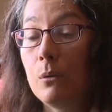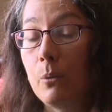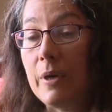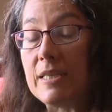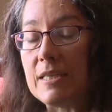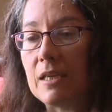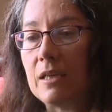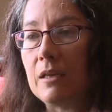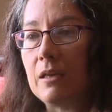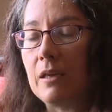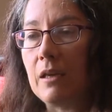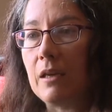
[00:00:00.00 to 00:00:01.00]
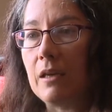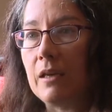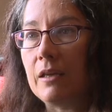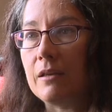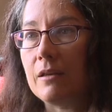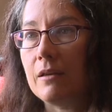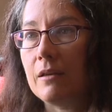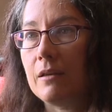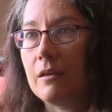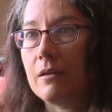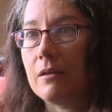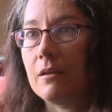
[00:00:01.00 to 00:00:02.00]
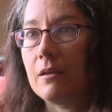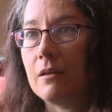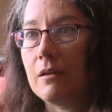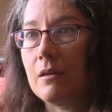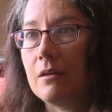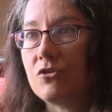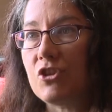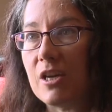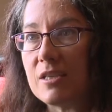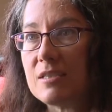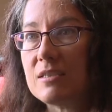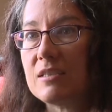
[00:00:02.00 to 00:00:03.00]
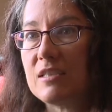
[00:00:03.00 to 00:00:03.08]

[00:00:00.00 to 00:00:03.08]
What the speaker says: We did. It just